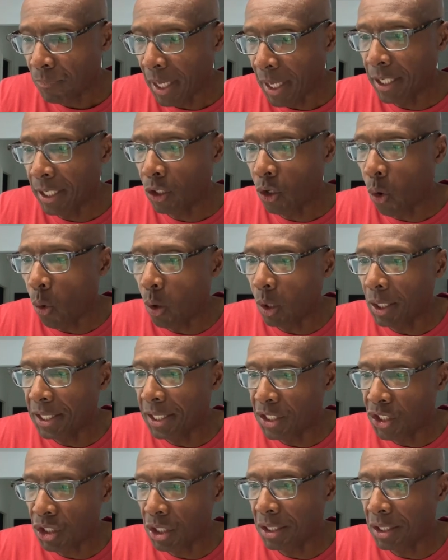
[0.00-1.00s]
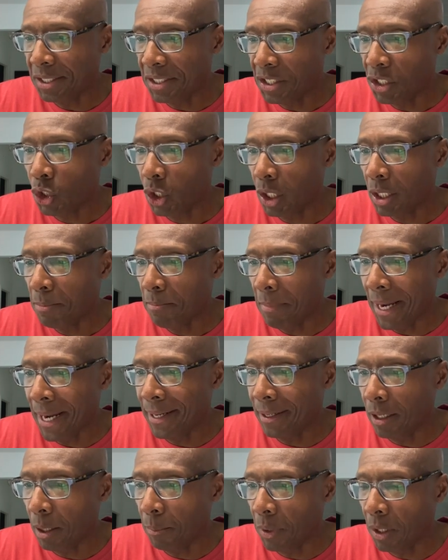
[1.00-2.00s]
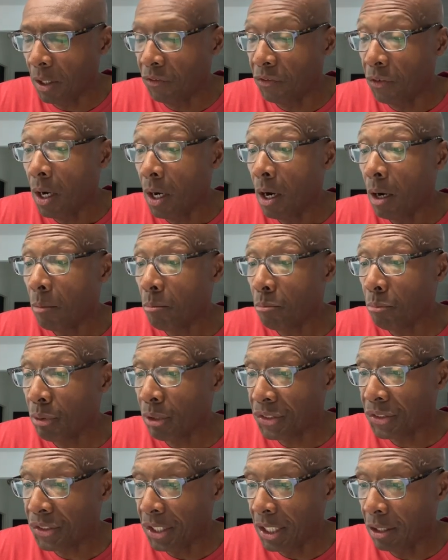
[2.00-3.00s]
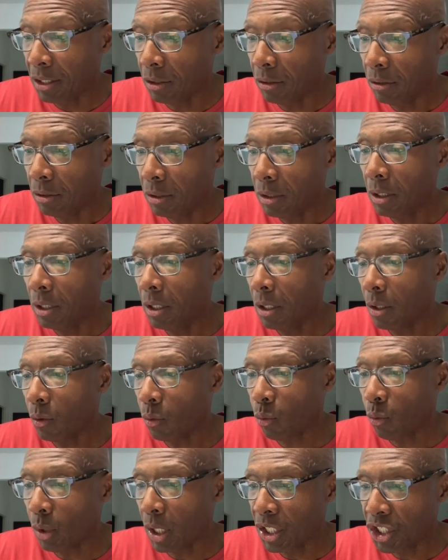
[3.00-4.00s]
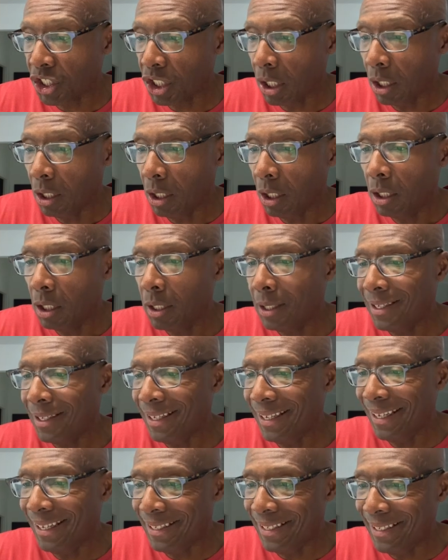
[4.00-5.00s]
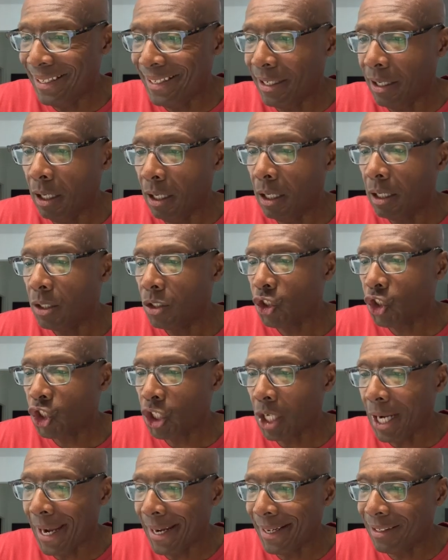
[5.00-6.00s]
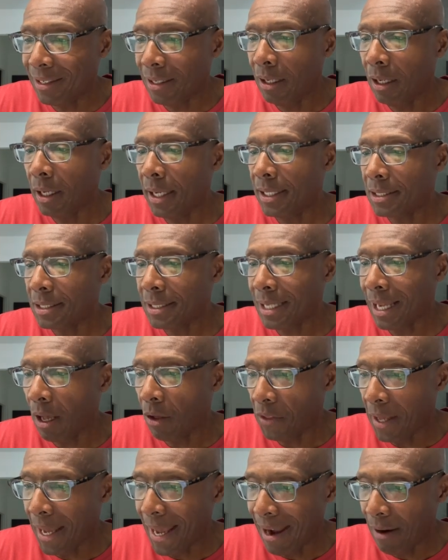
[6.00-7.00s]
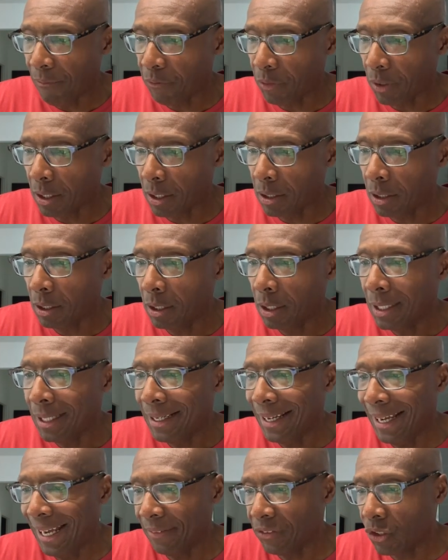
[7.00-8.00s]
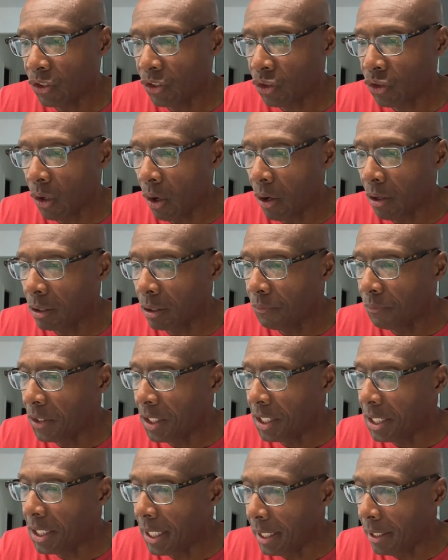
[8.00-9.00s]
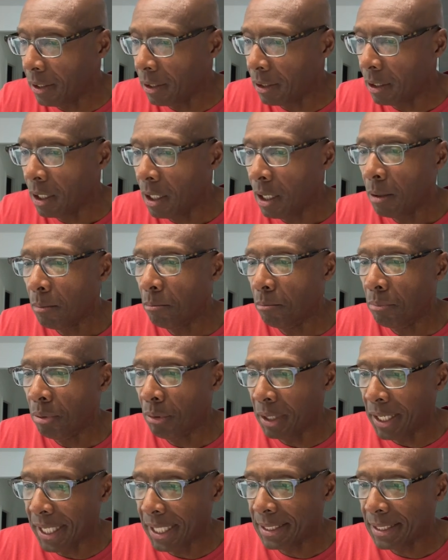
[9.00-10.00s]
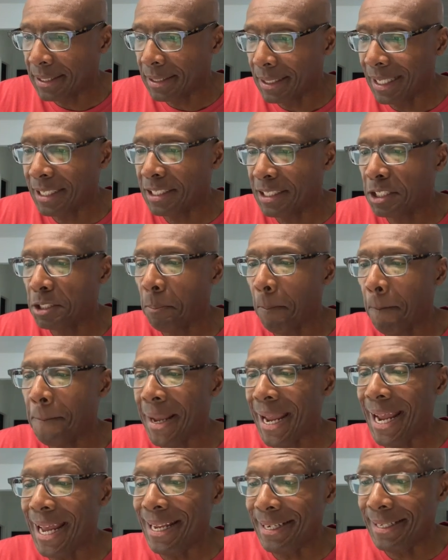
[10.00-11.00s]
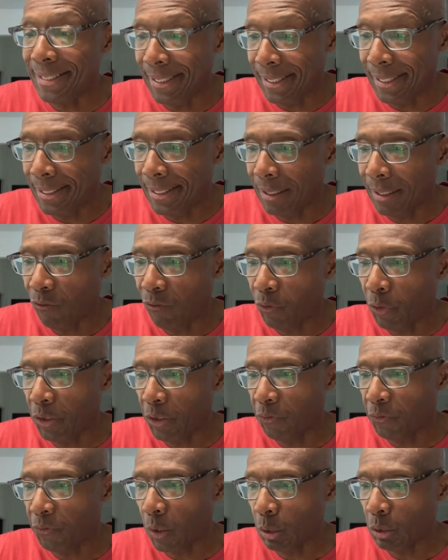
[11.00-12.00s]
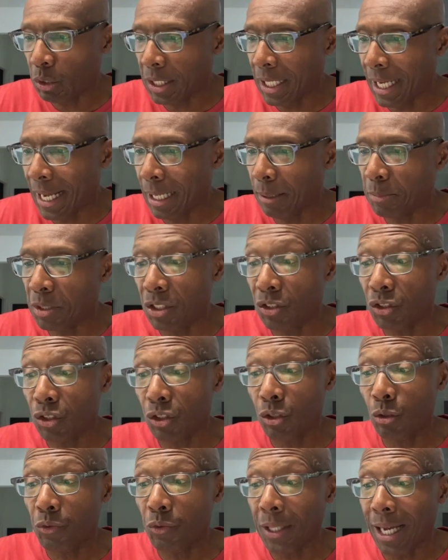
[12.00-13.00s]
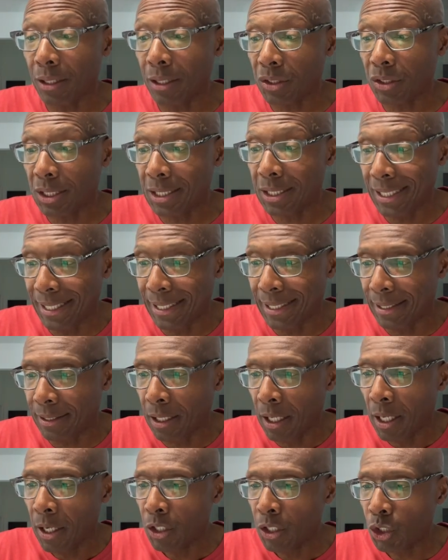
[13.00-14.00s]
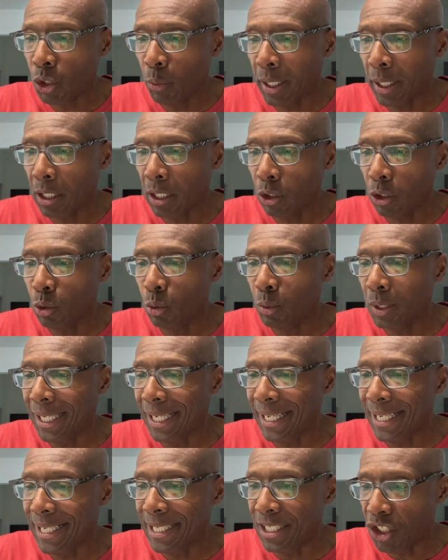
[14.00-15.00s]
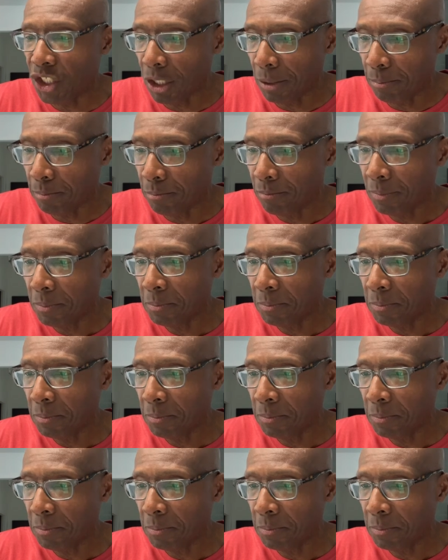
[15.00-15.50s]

A coalition initially made up of Brazil, Russia, India, China, and South Africa at the start of the year, BRICS expanded for the first time since 2010 to include Egypt,